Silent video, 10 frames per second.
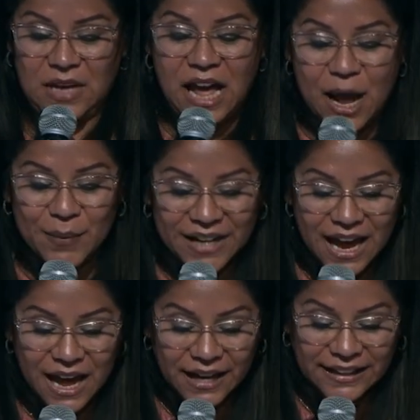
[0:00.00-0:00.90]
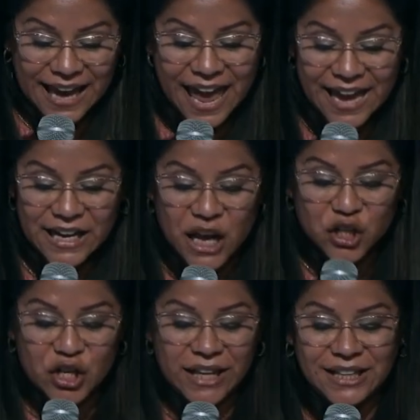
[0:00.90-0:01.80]
I'm gonna again
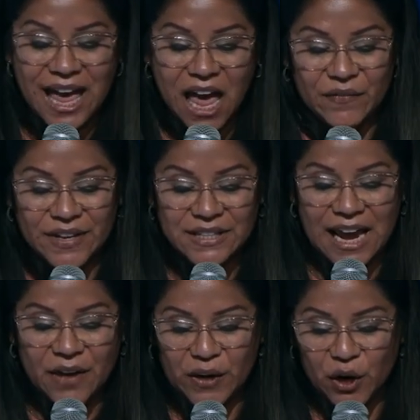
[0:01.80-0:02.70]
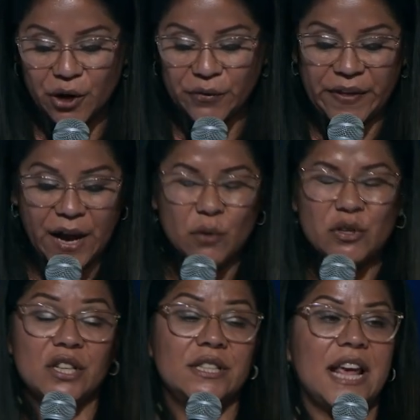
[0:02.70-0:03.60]
shake the heavens and the earth, the
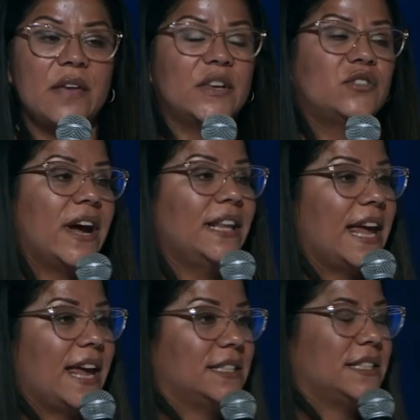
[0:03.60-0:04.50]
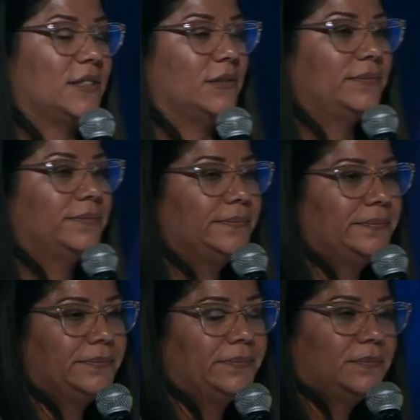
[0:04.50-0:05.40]
oceans and the dry land.
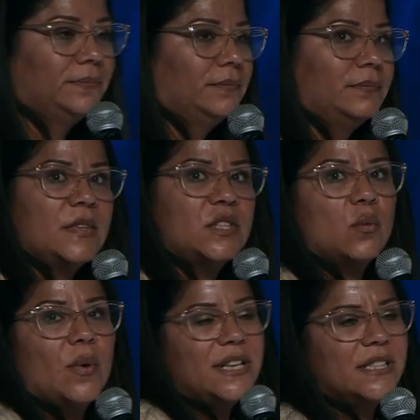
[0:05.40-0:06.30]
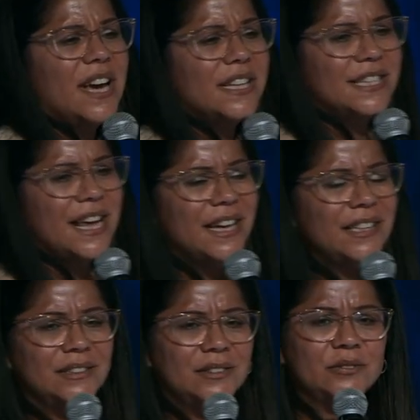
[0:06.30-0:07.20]
So, what is God saying?
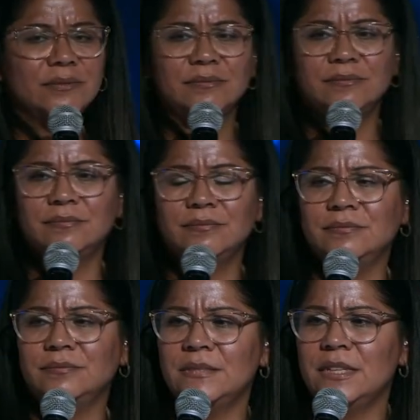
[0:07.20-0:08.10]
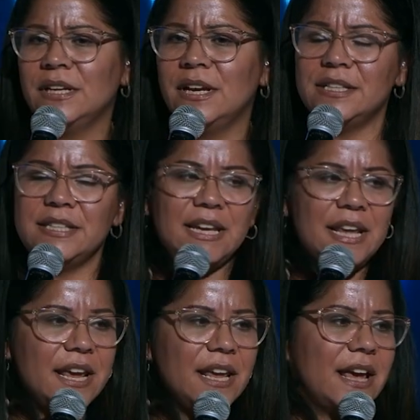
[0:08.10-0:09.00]
God's saying, Yeah,
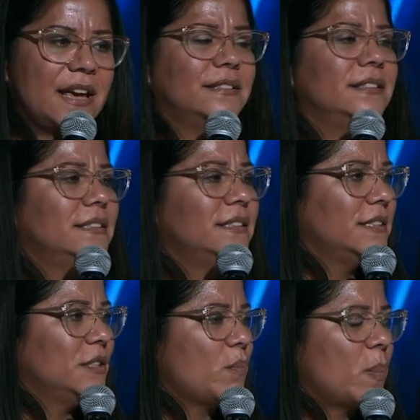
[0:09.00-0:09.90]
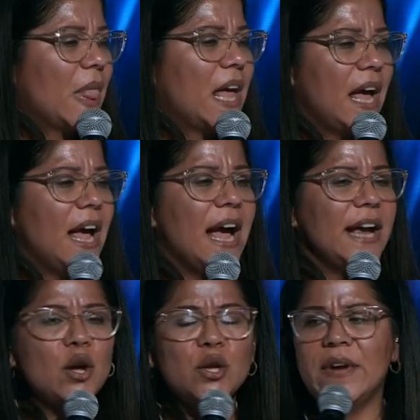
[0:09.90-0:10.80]
yeah, yeah. I
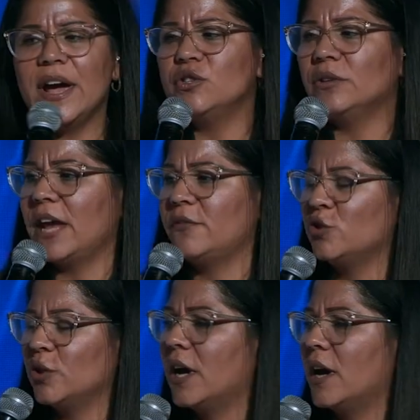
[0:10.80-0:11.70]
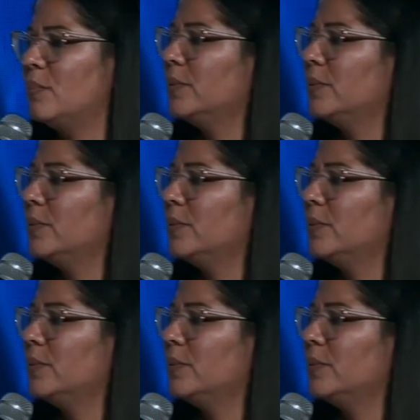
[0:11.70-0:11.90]
know you've had your life shook up.